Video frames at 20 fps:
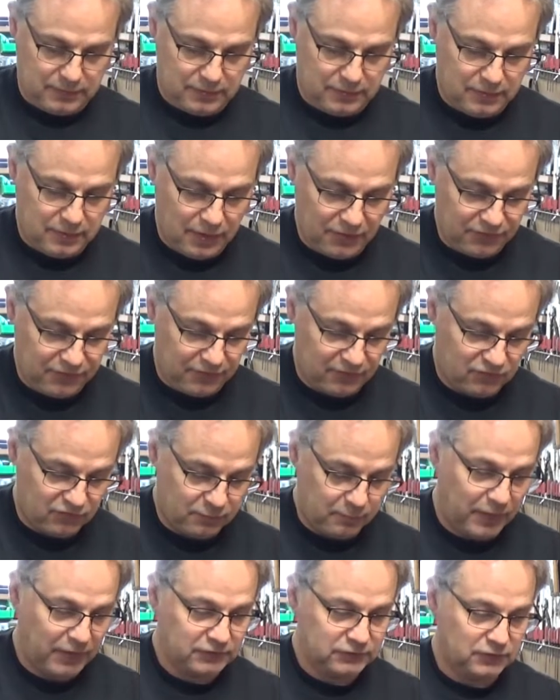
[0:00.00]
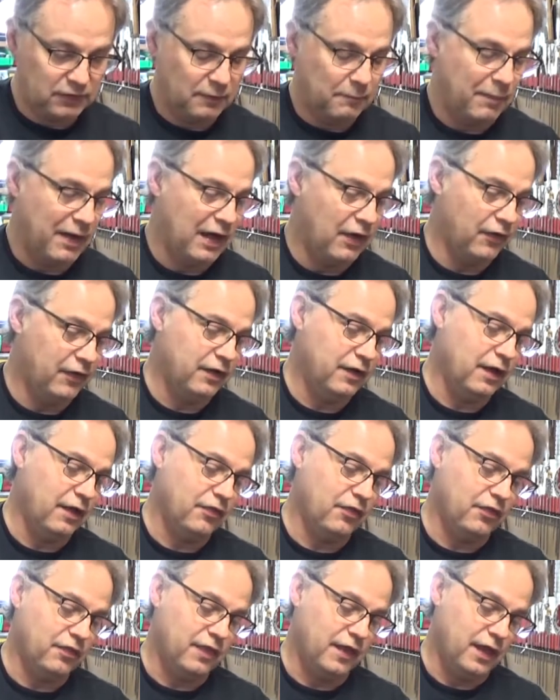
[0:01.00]
Nothing special about it
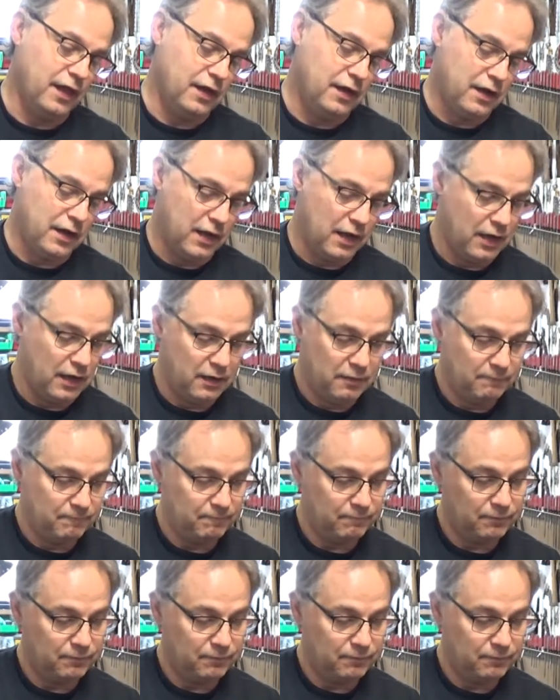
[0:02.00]
other than uh,